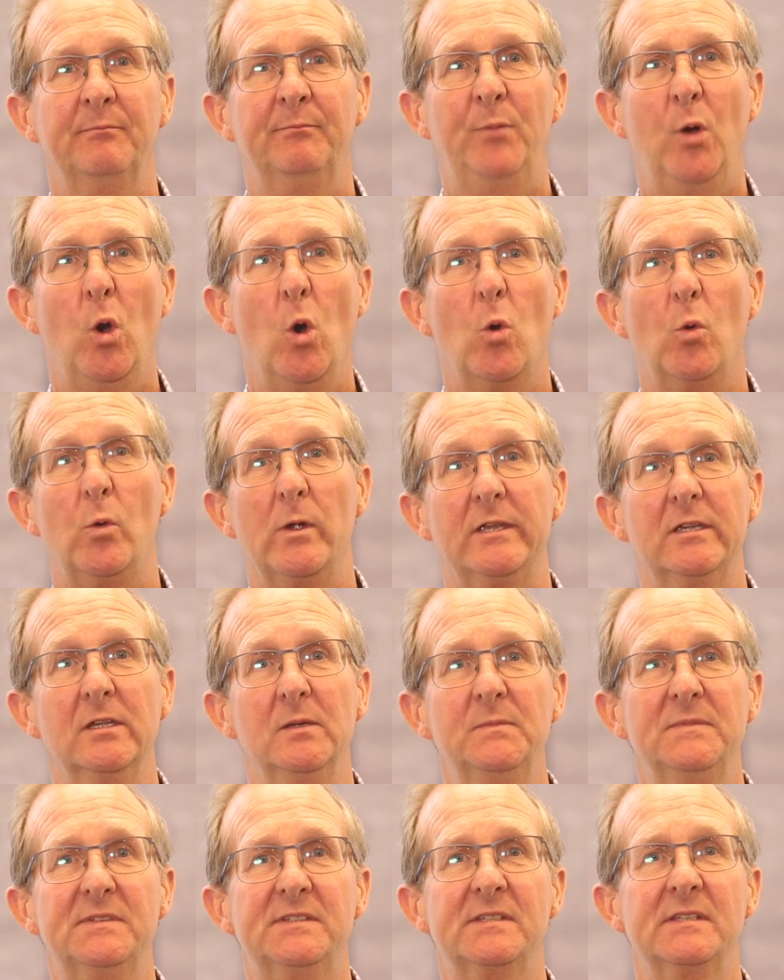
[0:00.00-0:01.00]
Paul
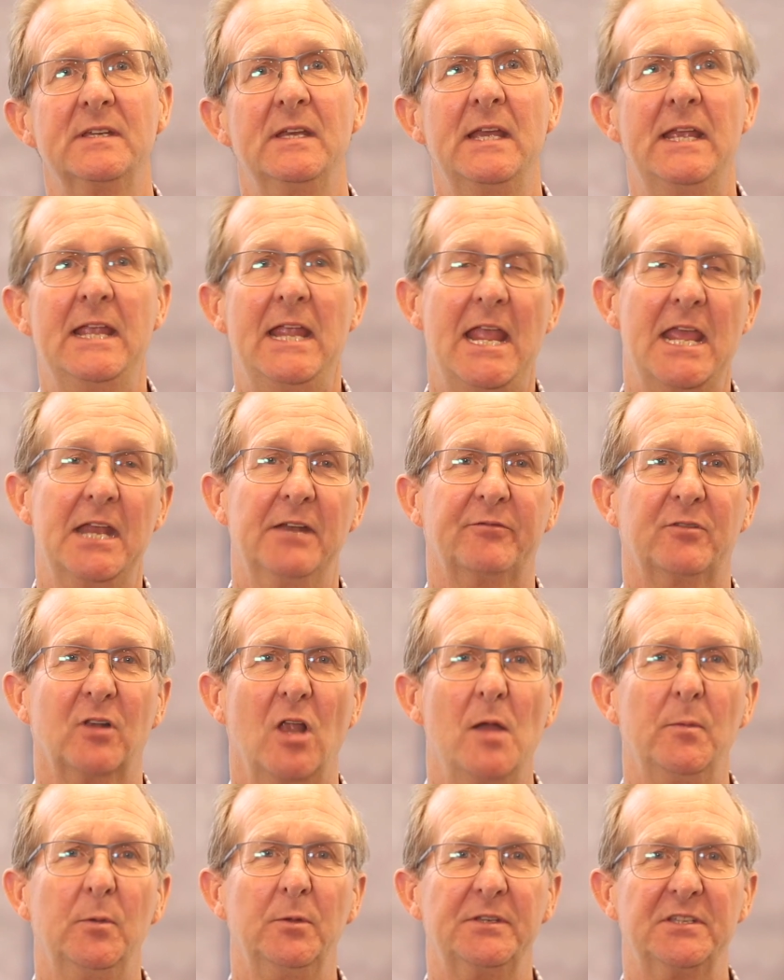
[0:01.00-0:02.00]
Williams, Head of
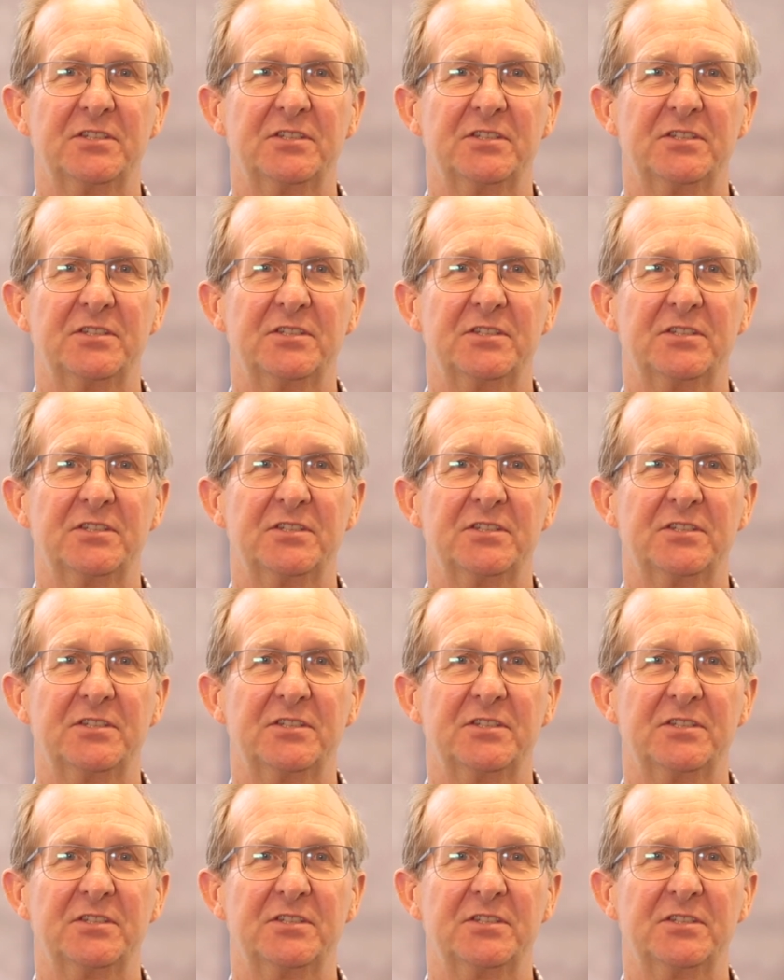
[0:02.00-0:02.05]
Global